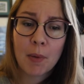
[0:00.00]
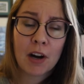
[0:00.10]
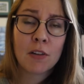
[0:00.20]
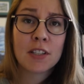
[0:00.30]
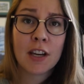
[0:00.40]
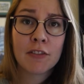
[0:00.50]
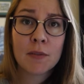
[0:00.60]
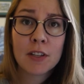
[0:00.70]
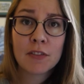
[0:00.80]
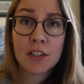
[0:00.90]
Borrow stuff
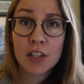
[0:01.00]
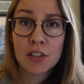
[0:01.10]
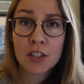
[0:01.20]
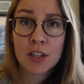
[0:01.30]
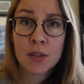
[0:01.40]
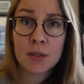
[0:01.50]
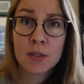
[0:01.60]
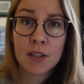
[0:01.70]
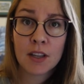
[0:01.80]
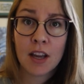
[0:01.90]
from different
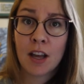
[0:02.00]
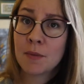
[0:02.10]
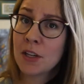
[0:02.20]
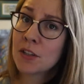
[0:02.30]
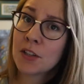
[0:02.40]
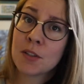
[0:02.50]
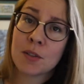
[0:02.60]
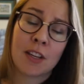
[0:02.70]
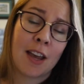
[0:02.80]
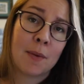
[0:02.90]
teachers.
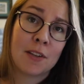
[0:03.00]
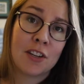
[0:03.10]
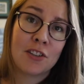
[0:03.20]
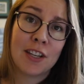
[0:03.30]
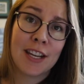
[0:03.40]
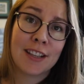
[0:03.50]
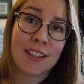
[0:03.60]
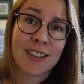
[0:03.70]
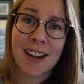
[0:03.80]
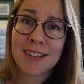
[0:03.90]
Teachers have been
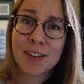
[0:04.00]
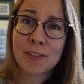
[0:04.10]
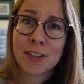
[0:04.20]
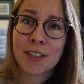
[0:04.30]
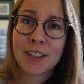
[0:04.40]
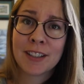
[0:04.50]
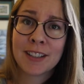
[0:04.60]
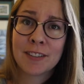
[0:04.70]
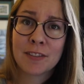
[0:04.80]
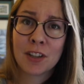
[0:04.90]
teaching this content
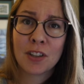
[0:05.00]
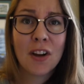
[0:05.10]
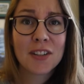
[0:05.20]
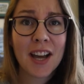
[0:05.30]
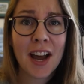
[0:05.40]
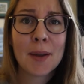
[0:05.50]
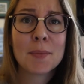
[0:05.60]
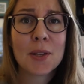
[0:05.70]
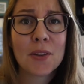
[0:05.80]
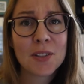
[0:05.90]
for a long
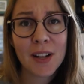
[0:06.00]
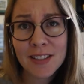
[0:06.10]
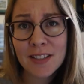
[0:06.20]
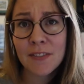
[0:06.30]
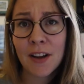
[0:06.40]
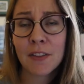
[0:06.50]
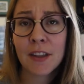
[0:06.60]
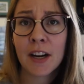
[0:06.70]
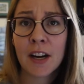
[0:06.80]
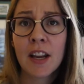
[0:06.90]
time, so there's lots of stuff
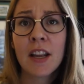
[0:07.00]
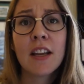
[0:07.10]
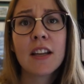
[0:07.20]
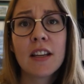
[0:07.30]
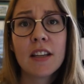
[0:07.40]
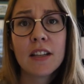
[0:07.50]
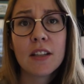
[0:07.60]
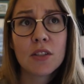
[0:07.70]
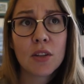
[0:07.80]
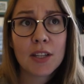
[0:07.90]
out there.
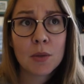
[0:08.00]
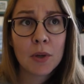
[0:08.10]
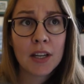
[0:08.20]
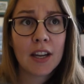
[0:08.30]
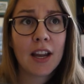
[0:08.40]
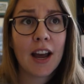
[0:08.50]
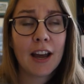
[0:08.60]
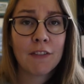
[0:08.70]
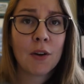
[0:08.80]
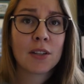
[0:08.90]
So that's what
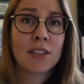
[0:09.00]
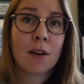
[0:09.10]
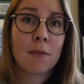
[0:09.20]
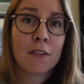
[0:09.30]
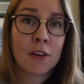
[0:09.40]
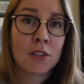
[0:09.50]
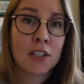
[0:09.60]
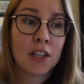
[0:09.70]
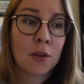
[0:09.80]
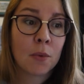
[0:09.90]
I focused on my first